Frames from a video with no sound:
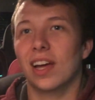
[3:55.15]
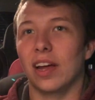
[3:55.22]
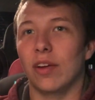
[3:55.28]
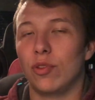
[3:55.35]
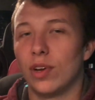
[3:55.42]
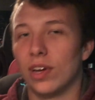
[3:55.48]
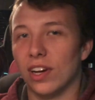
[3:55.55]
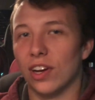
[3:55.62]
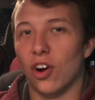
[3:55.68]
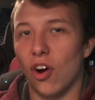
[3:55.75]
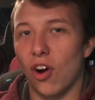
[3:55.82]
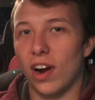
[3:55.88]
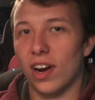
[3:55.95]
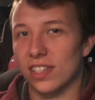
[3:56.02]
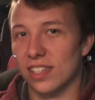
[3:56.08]
if you get in a
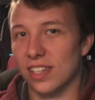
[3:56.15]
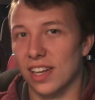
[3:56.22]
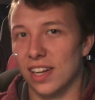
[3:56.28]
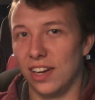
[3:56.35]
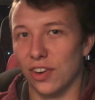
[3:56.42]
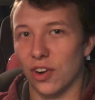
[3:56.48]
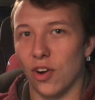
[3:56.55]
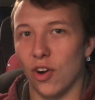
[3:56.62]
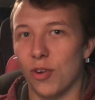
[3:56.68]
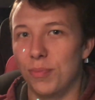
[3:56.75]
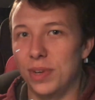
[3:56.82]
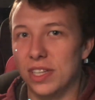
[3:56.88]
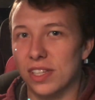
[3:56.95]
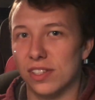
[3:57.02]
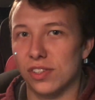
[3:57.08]
car accident and your car
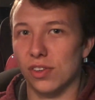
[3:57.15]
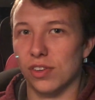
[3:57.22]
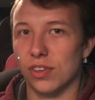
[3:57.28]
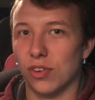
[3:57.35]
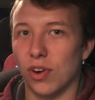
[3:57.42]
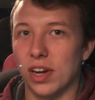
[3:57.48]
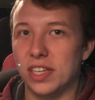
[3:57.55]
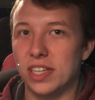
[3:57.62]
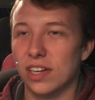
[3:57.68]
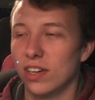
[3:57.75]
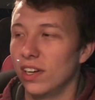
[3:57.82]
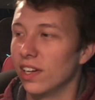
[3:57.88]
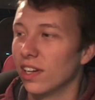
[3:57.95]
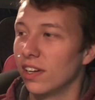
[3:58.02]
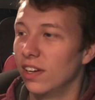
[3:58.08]
meets certain
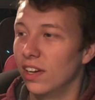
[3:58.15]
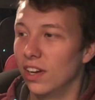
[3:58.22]
criteria,